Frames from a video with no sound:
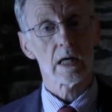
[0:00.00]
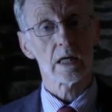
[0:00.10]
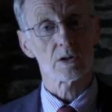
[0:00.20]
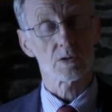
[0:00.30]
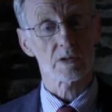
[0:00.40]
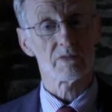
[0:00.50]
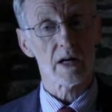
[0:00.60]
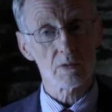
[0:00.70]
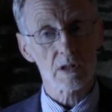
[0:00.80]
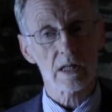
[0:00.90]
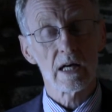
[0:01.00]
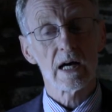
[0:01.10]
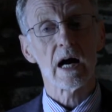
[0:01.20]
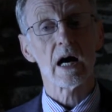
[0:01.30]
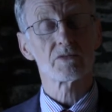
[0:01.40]
And it was founded
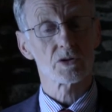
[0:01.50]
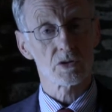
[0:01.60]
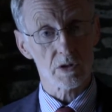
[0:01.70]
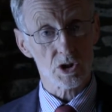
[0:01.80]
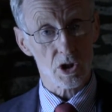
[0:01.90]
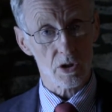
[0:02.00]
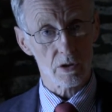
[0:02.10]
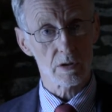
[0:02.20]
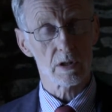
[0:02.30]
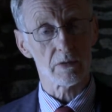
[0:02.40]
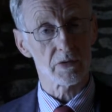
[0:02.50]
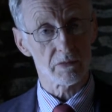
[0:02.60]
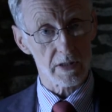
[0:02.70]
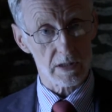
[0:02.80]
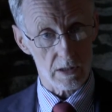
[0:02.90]
after the return of the
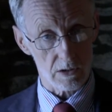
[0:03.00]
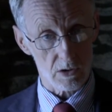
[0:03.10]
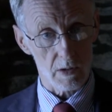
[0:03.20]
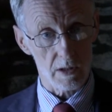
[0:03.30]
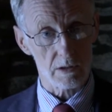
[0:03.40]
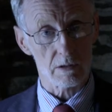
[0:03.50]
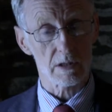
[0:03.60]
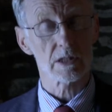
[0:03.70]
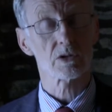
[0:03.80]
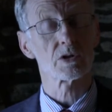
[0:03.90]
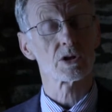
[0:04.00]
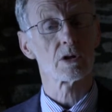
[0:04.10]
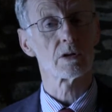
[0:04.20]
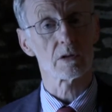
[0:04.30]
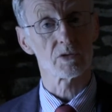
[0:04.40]
Vikings to Ireland, or at least the
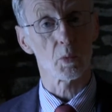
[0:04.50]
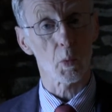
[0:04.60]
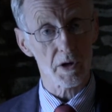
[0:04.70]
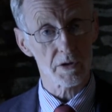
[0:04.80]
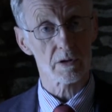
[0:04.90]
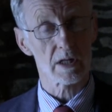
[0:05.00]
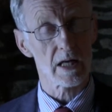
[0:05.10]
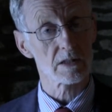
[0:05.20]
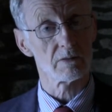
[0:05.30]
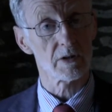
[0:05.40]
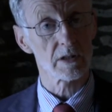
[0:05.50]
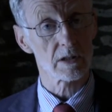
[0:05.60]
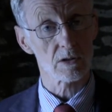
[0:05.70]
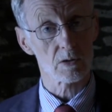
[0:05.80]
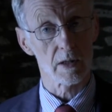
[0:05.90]
return of the warrior class of
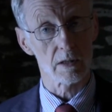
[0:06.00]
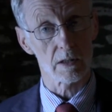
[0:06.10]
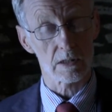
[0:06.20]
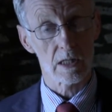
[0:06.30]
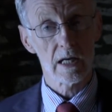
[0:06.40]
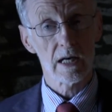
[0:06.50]
Vikings to Ireland.